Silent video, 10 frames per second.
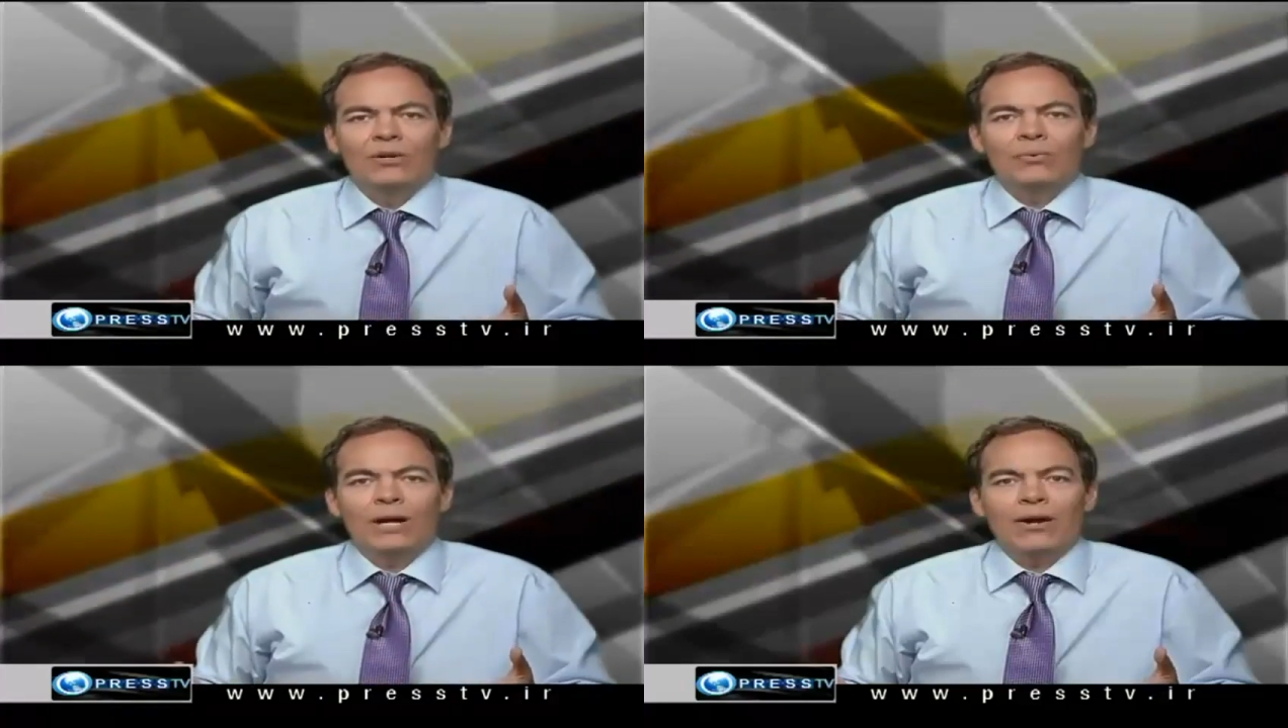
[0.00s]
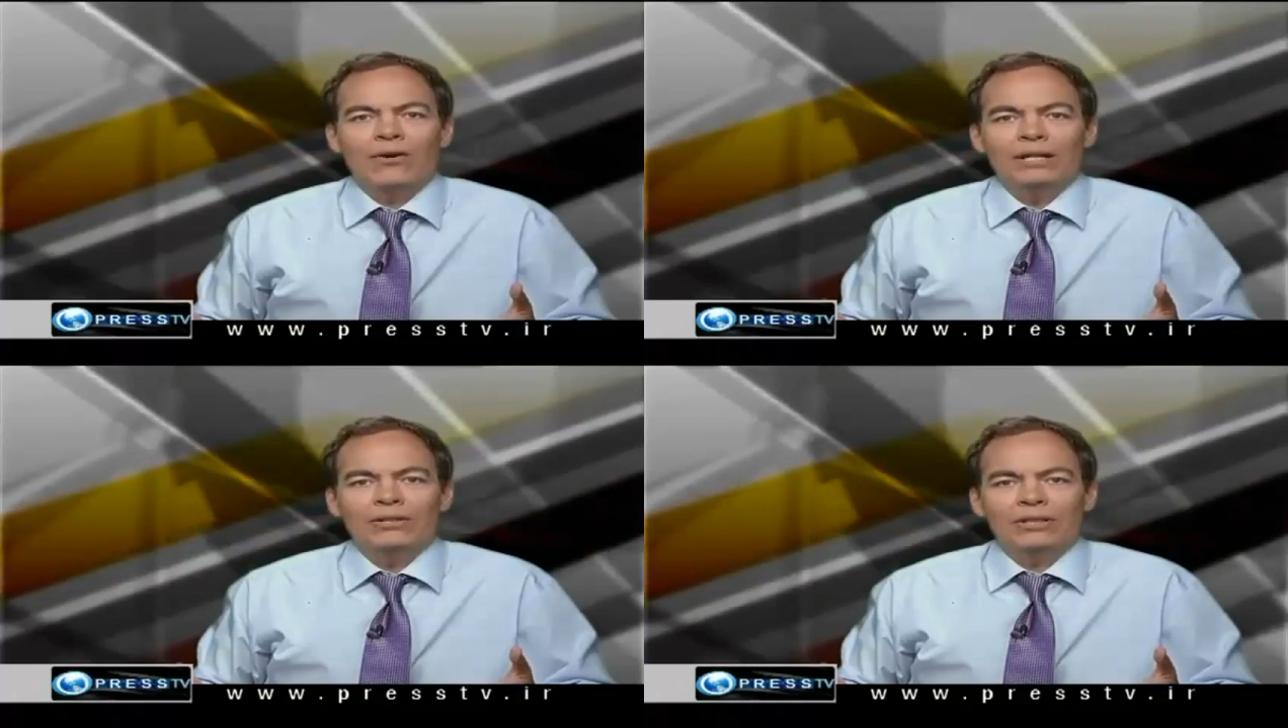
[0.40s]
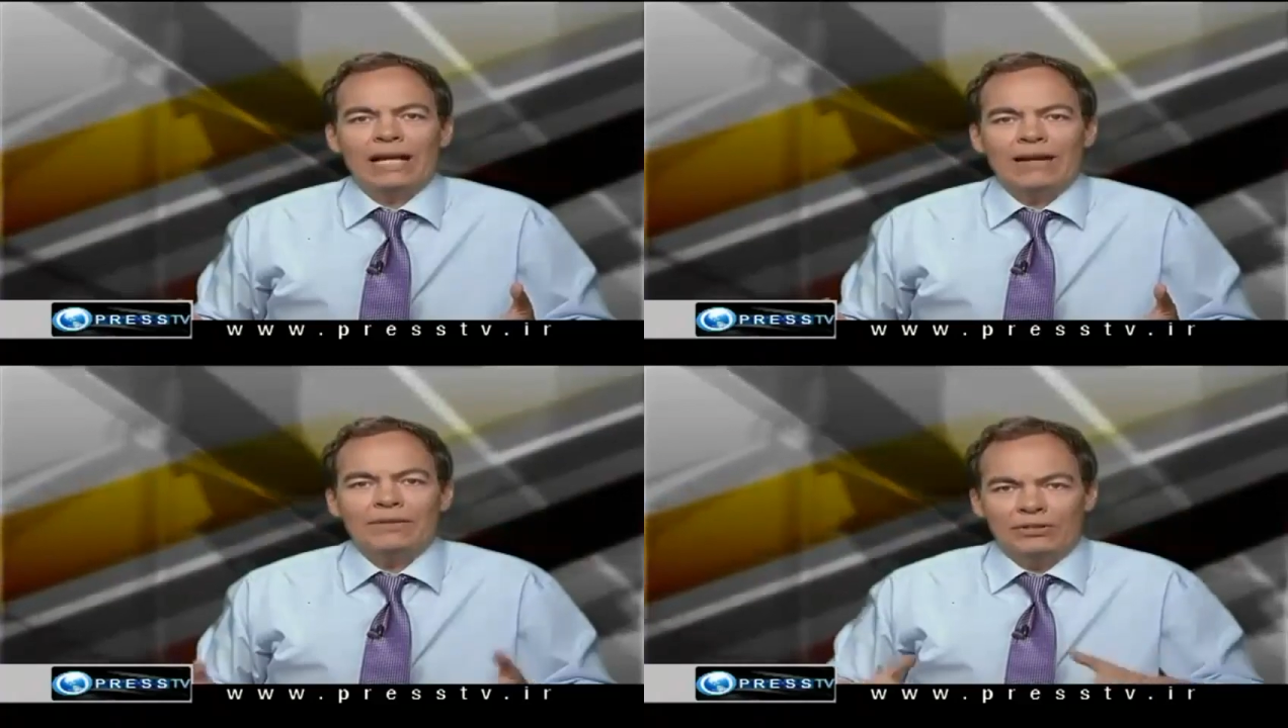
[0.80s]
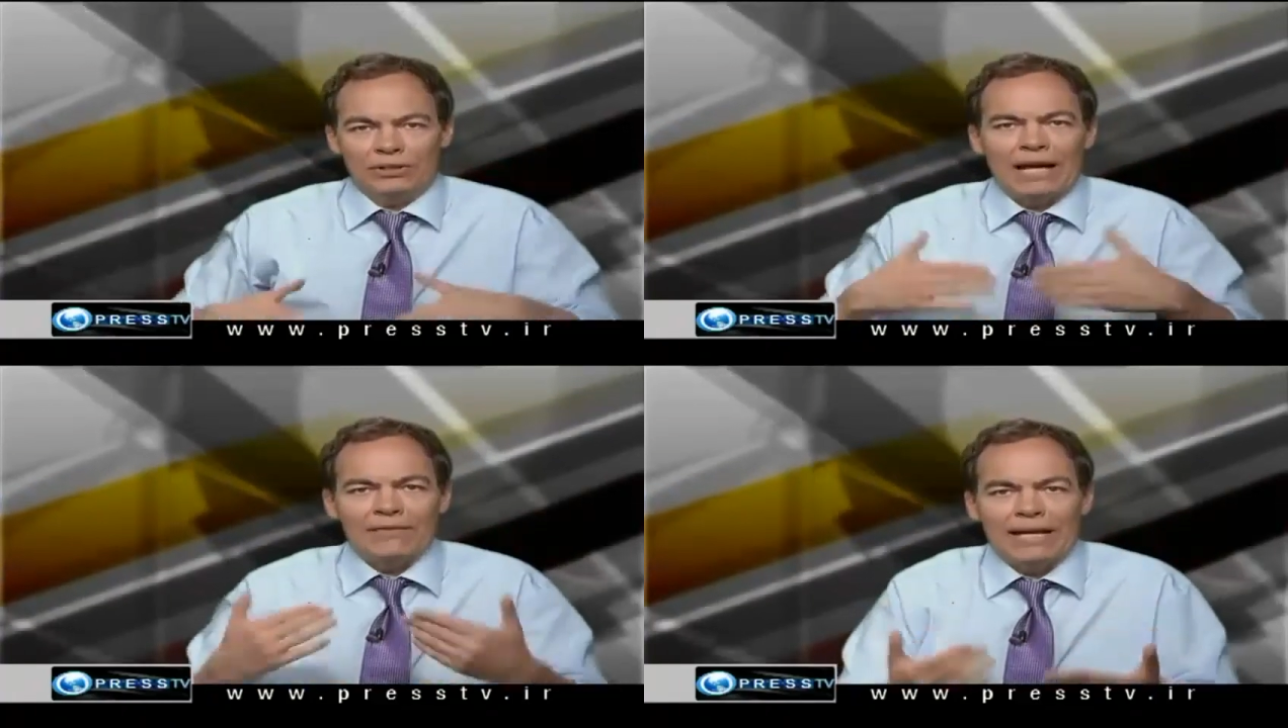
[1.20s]
where it could have
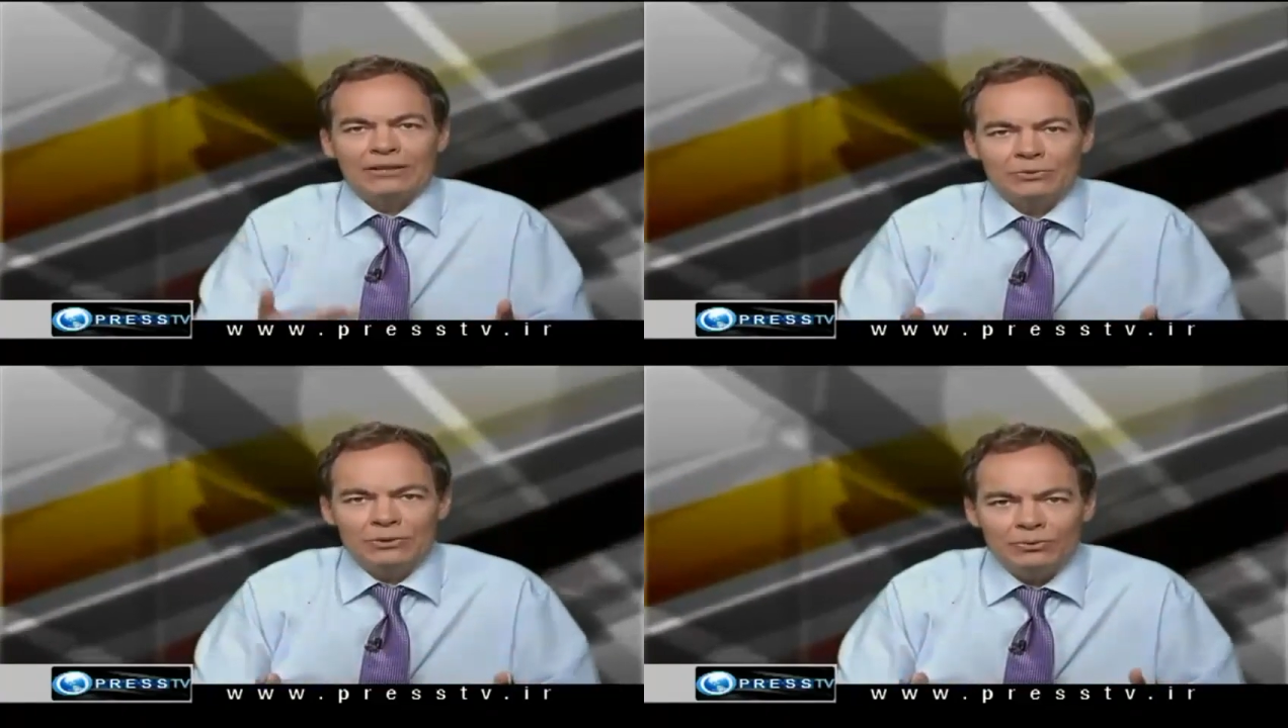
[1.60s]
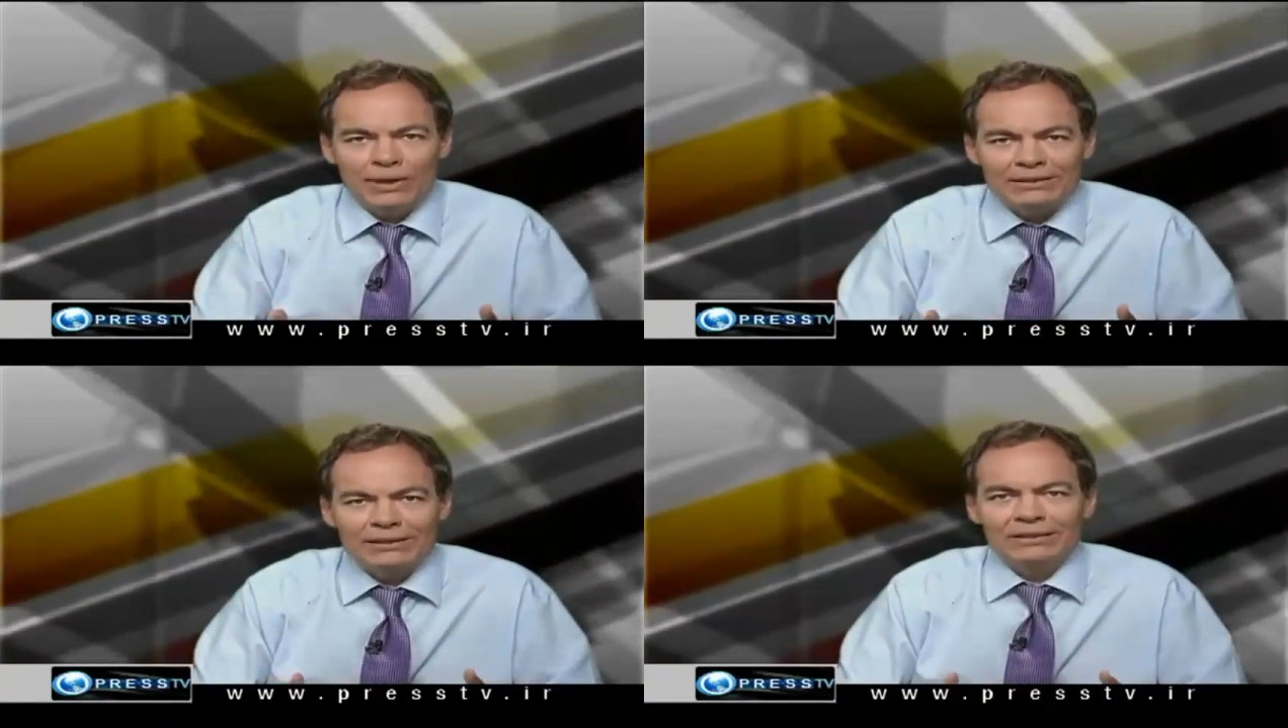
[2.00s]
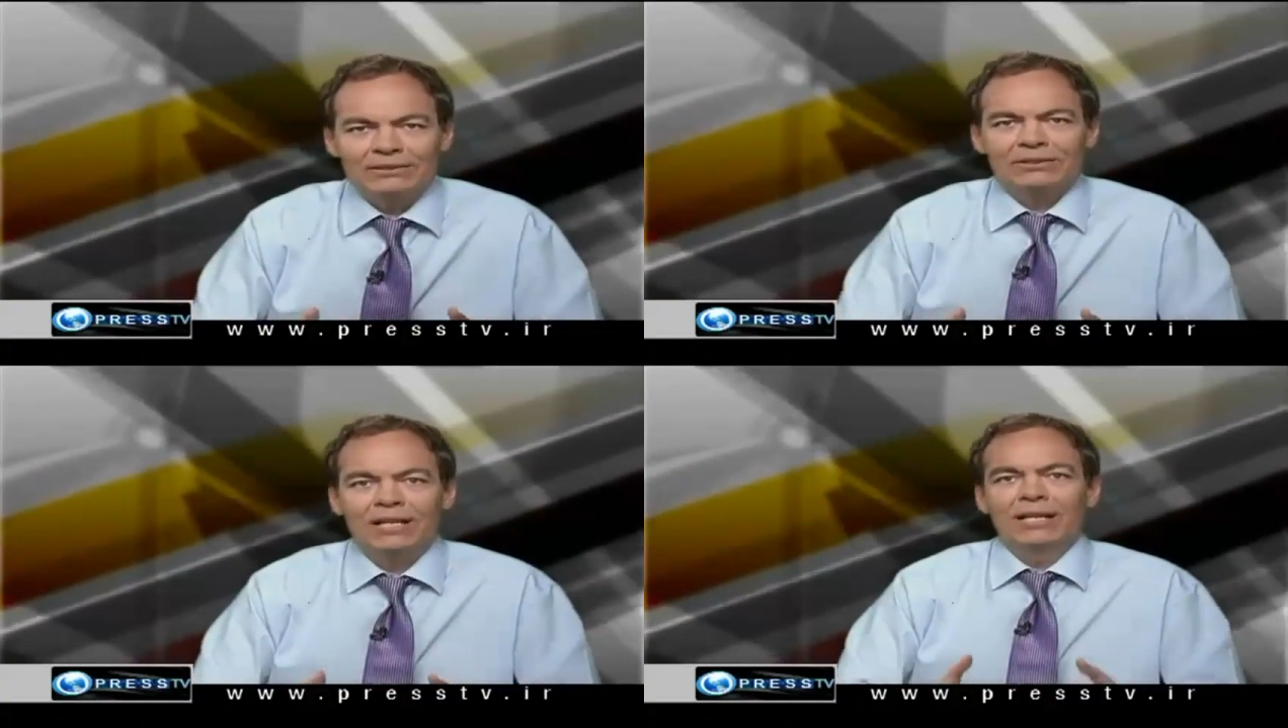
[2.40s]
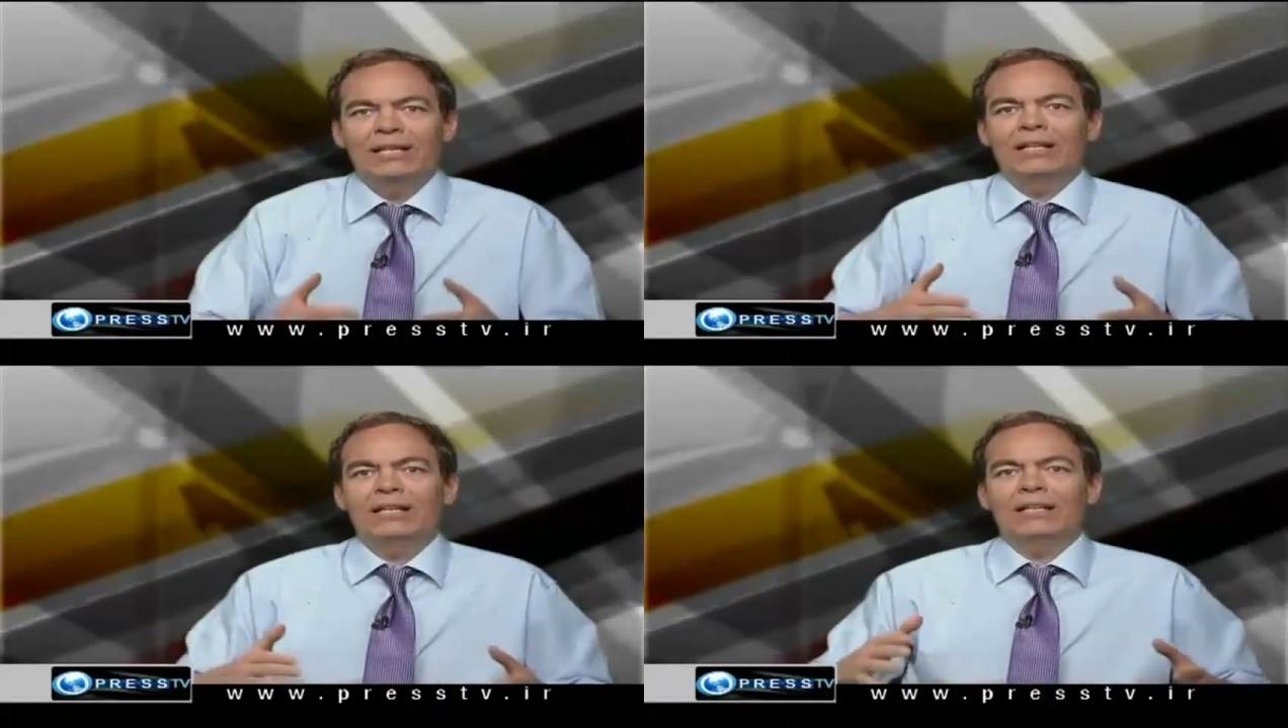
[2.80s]
actual resonance
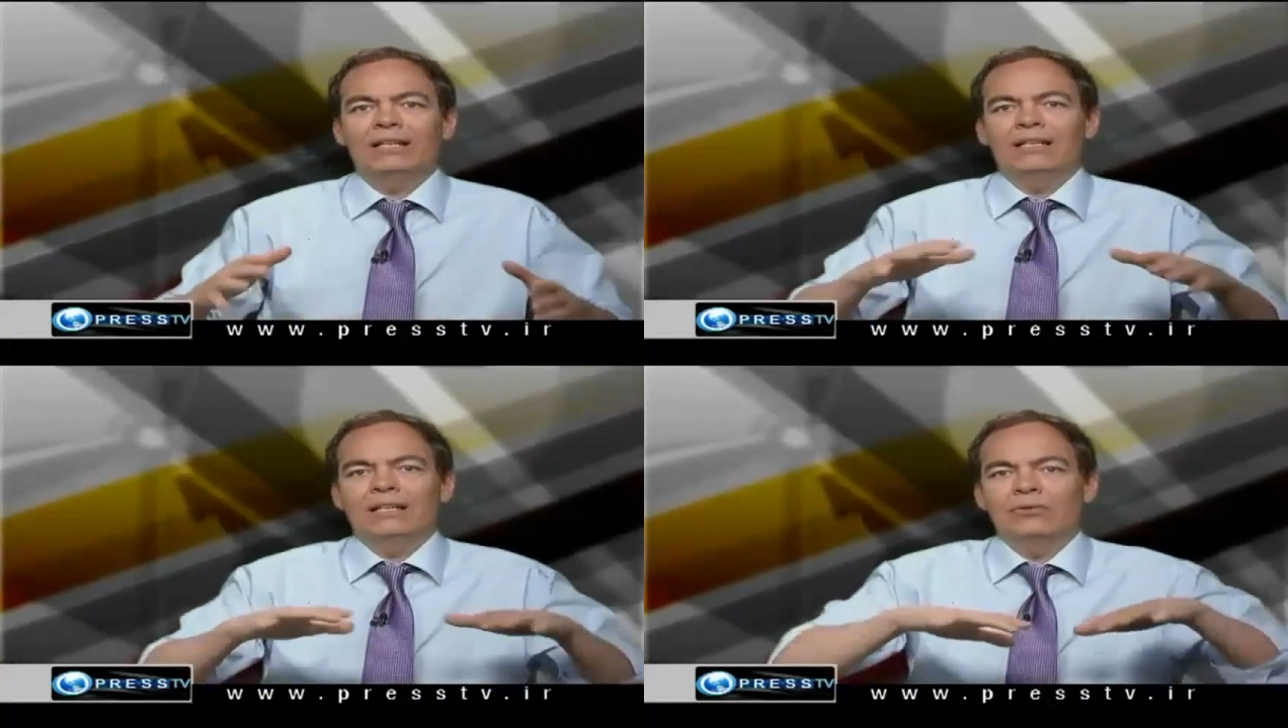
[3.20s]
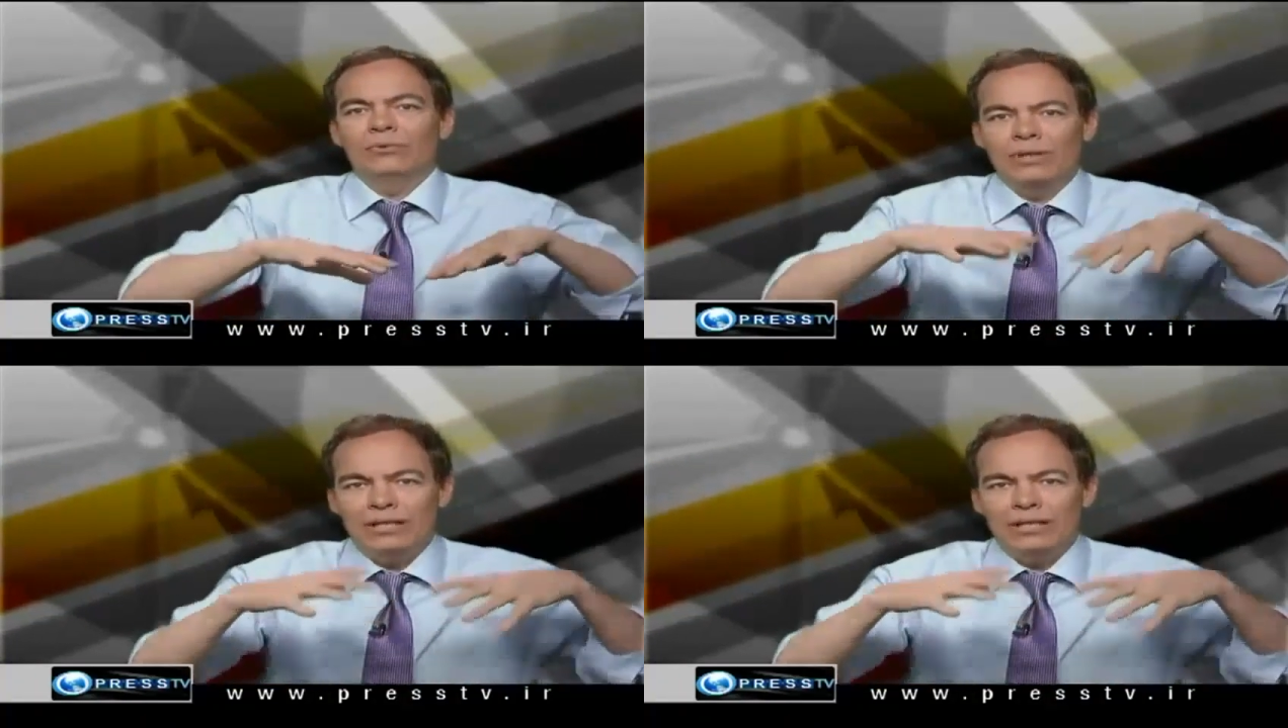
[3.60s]
in